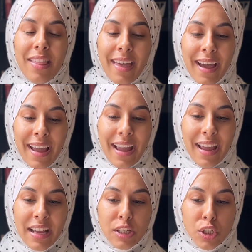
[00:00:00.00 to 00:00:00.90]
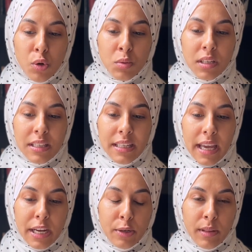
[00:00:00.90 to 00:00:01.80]
that it shows us the
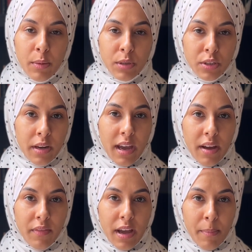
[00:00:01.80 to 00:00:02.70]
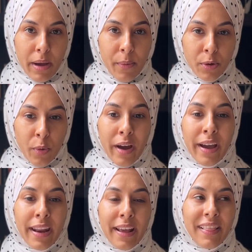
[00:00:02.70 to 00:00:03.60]
attitude that we should have about
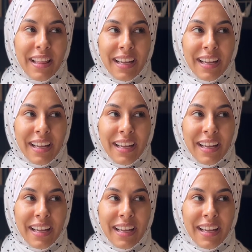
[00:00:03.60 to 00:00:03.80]
dua. And I